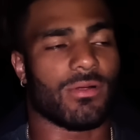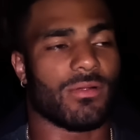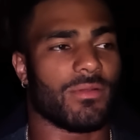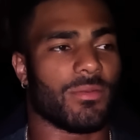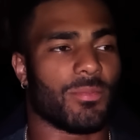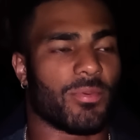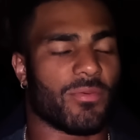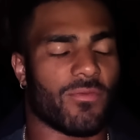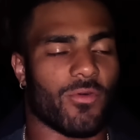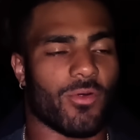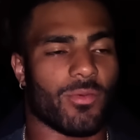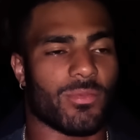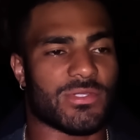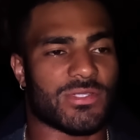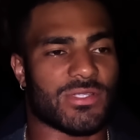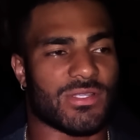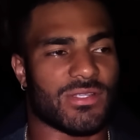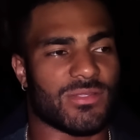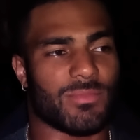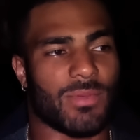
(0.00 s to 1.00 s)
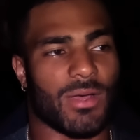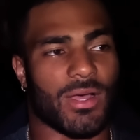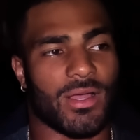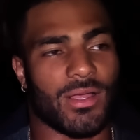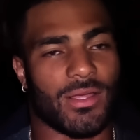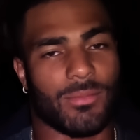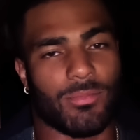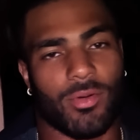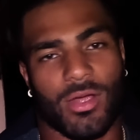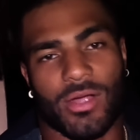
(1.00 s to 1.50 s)
the performances
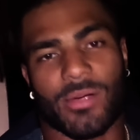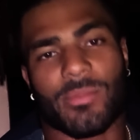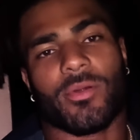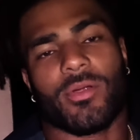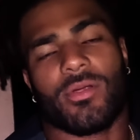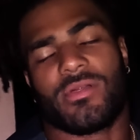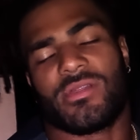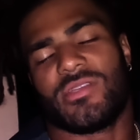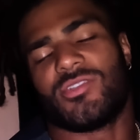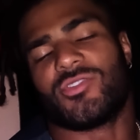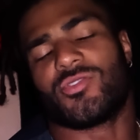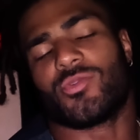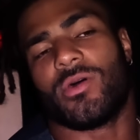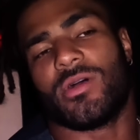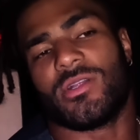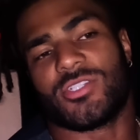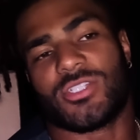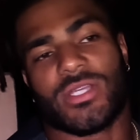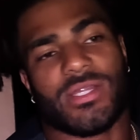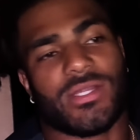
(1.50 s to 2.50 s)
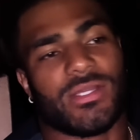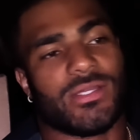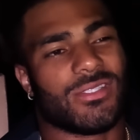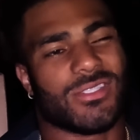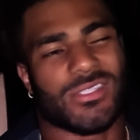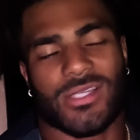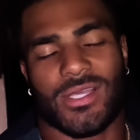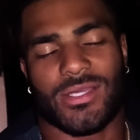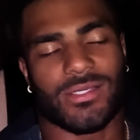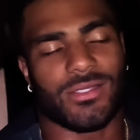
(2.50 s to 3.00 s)
by Brock Purdy and Jauan
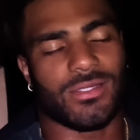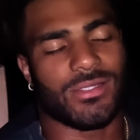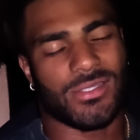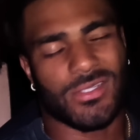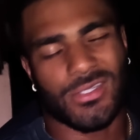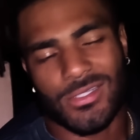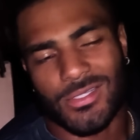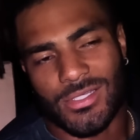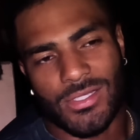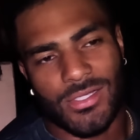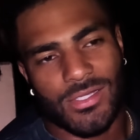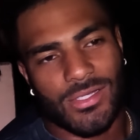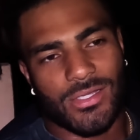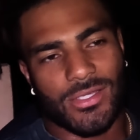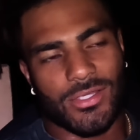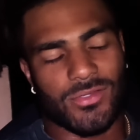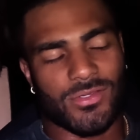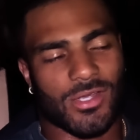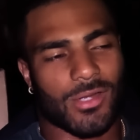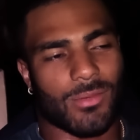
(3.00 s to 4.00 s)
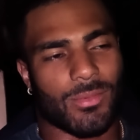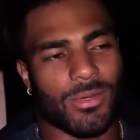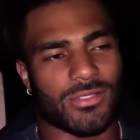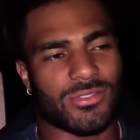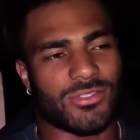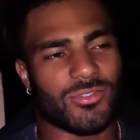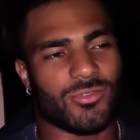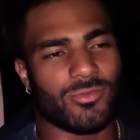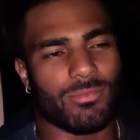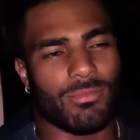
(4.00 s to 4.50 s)
Jennings. Like, you talk about
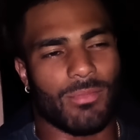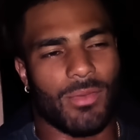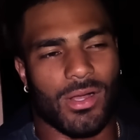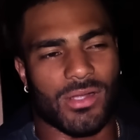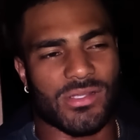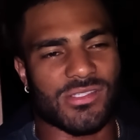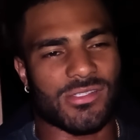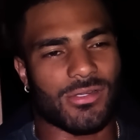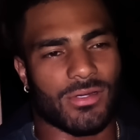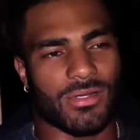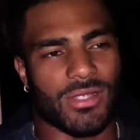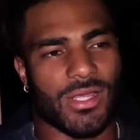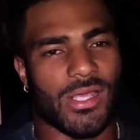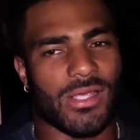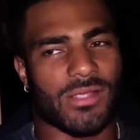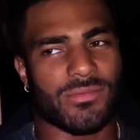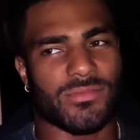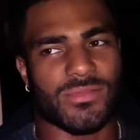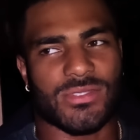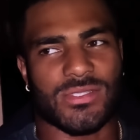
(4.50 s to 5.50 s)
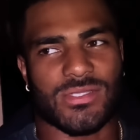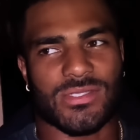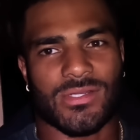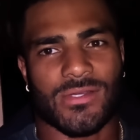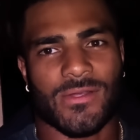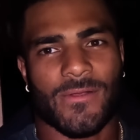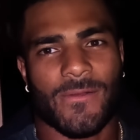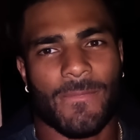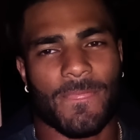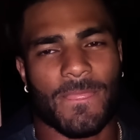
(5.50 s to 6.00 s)
two monster games,
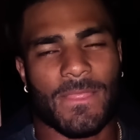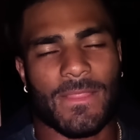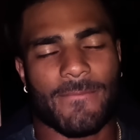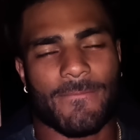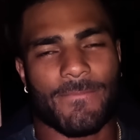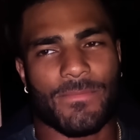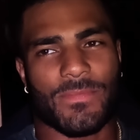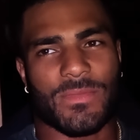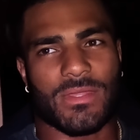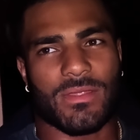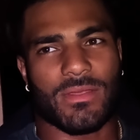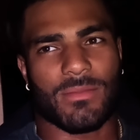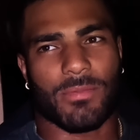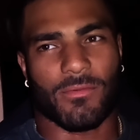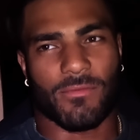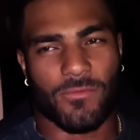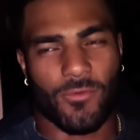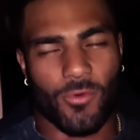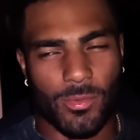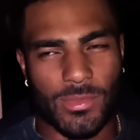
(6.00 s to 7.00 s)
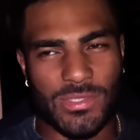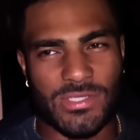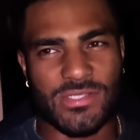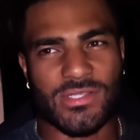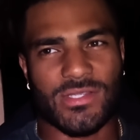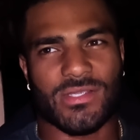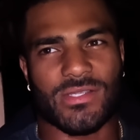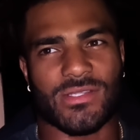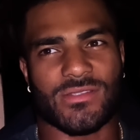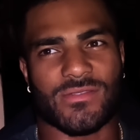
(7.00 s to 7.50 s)

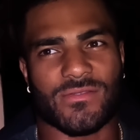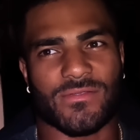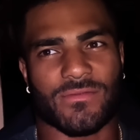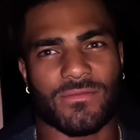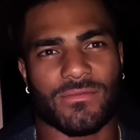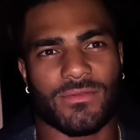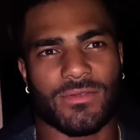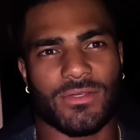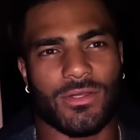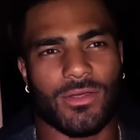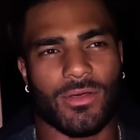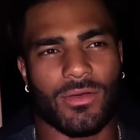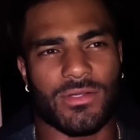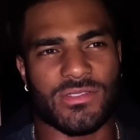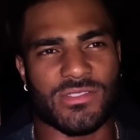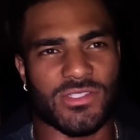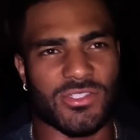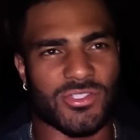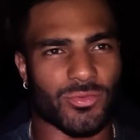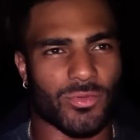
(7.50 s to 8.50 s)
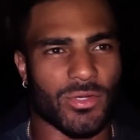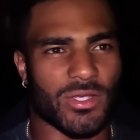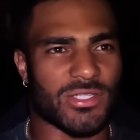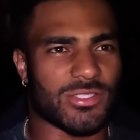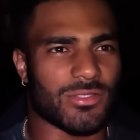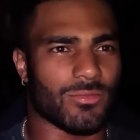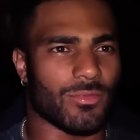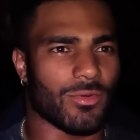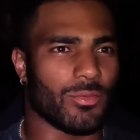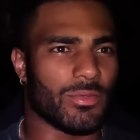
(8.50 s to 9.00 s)
performances, in a
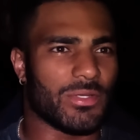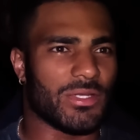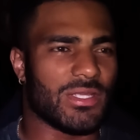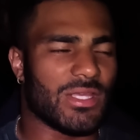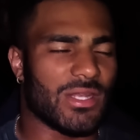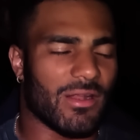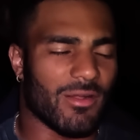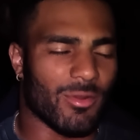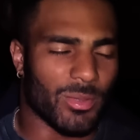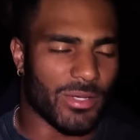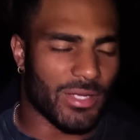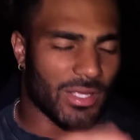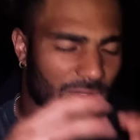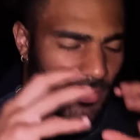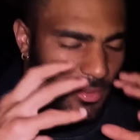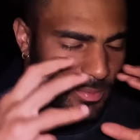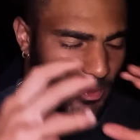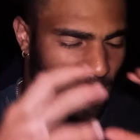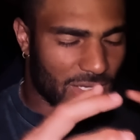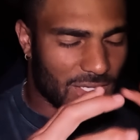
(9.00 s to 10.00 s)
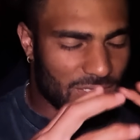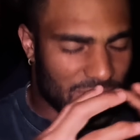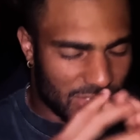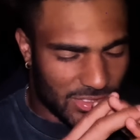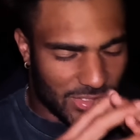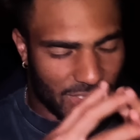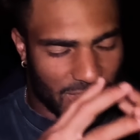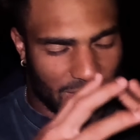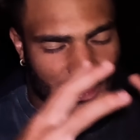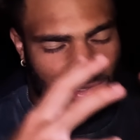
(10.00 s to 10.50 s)
situation where we need everybody at their best,
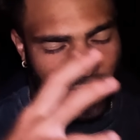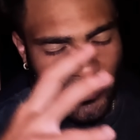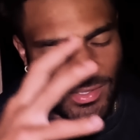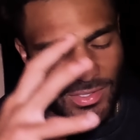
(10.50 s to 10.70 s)
and like,